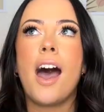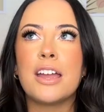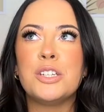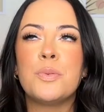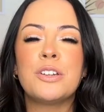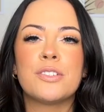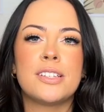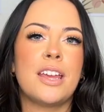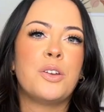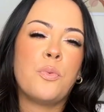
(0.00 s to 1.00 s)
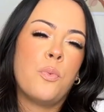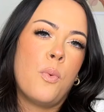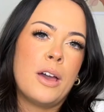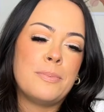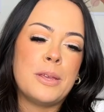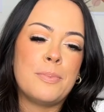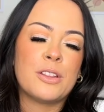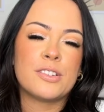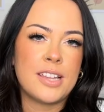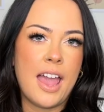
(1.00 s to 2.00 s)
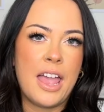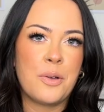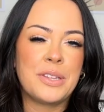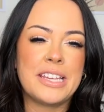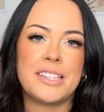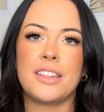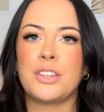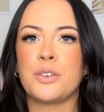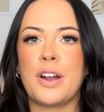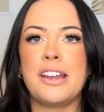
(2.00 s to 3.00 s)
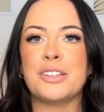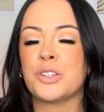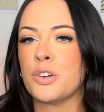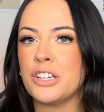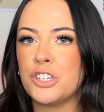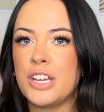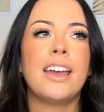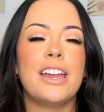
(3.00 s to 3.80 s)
I do understand what people are saying when they say that the writing is cringy.